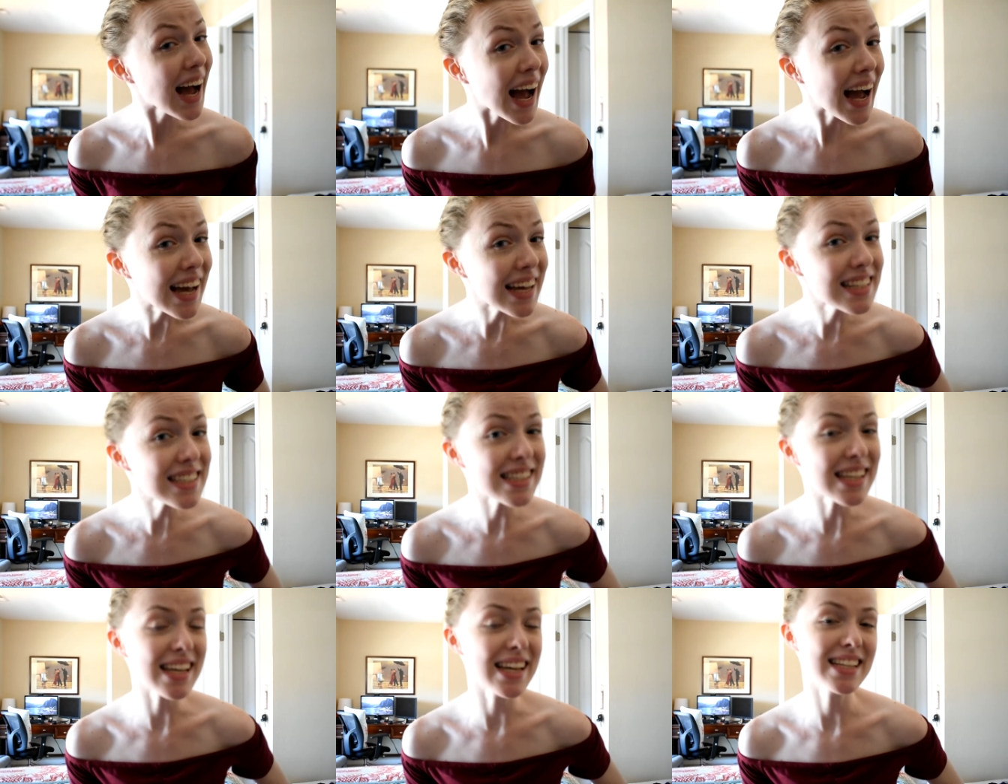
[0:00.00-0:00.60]

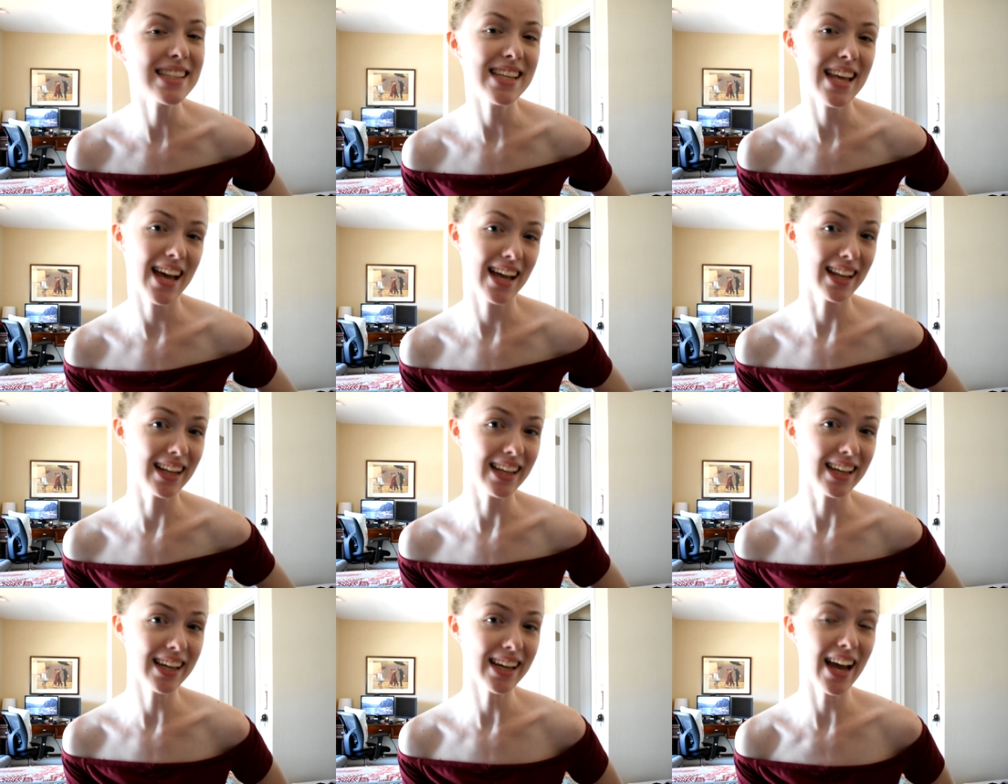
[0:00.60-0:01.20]
guys, it's
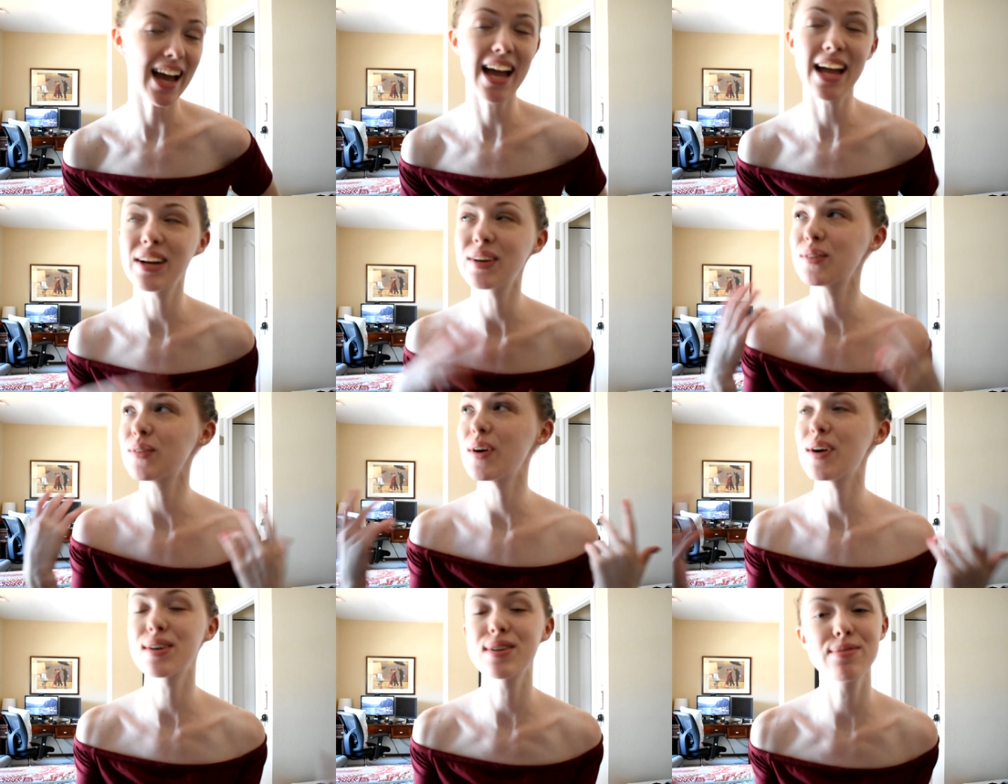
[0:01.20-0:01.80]
Ellie
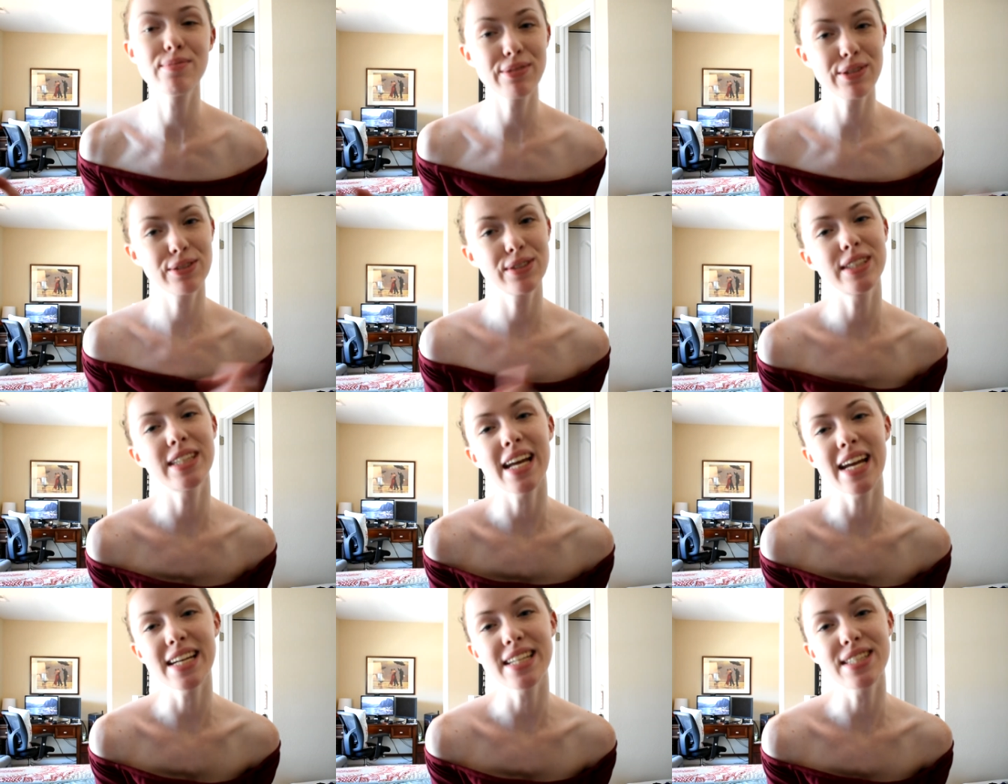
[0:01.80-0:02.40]
and welcome to
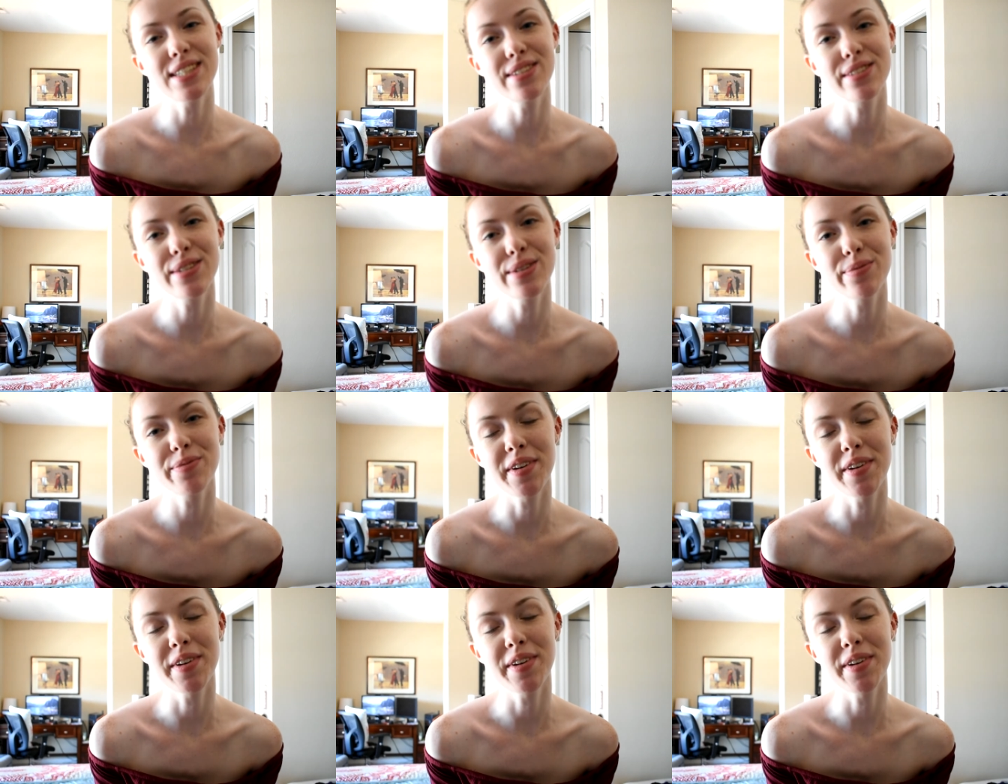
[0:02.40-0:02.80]
today's YouTube